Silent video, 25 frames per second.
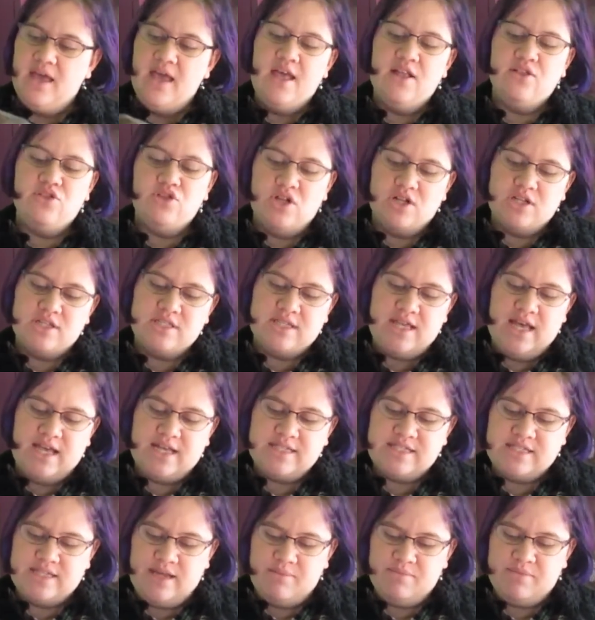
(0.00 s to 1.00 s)
it looks
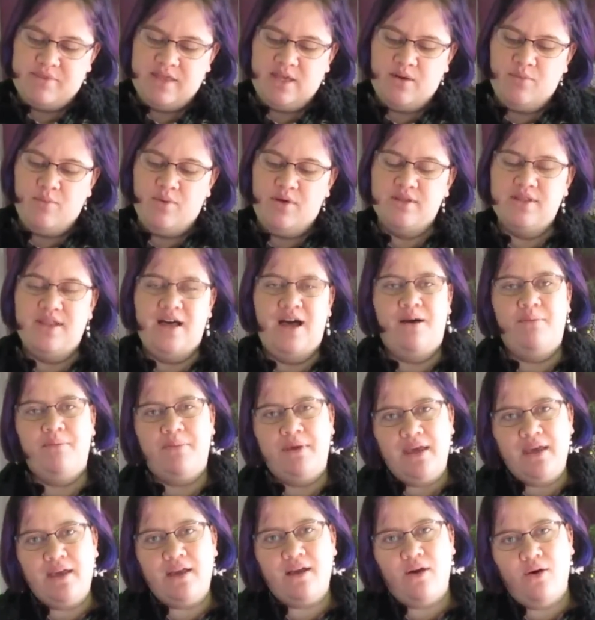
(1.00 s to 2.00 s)
like something while not
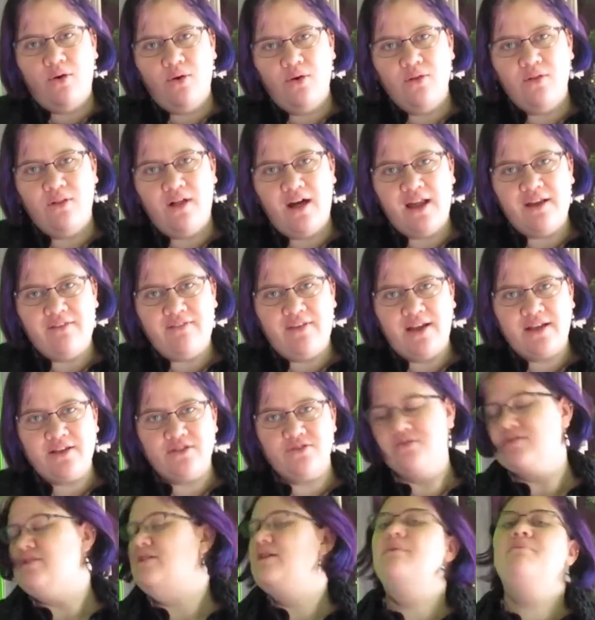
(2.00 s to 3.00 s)
being a whole lot of
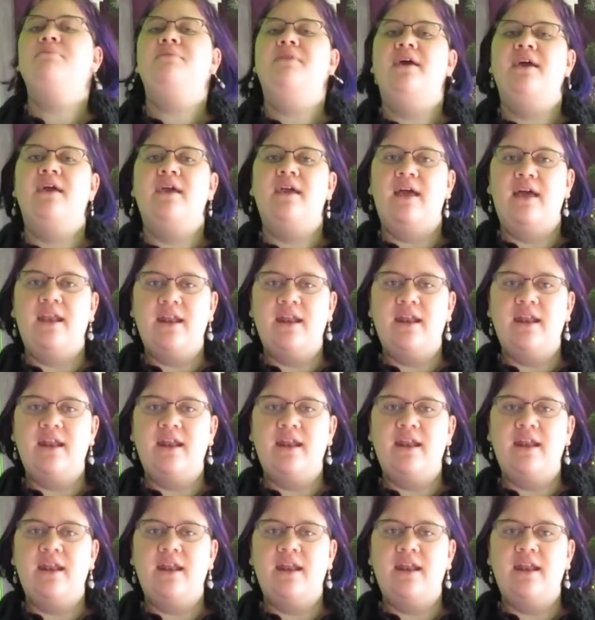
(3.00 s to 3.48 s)
extra something.